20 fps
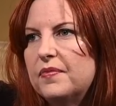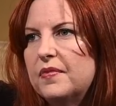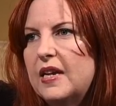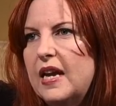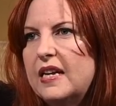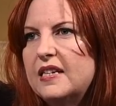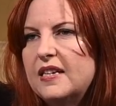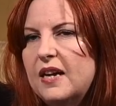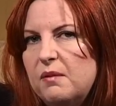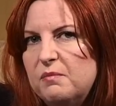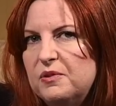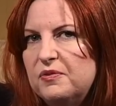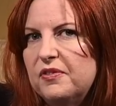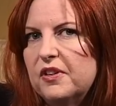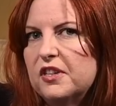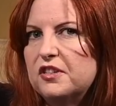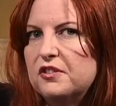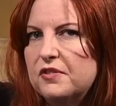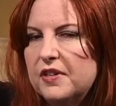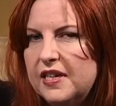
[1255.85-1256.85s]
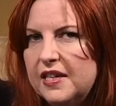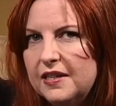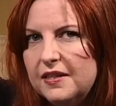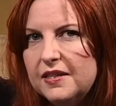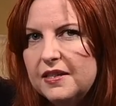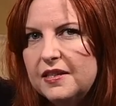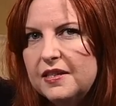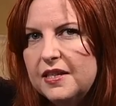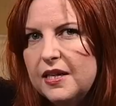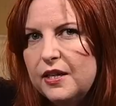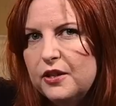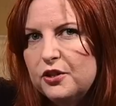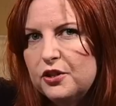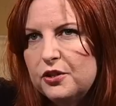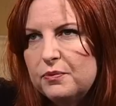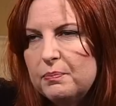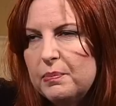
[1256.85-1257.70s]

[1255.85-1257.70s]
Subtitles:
at times frustrating to stitch,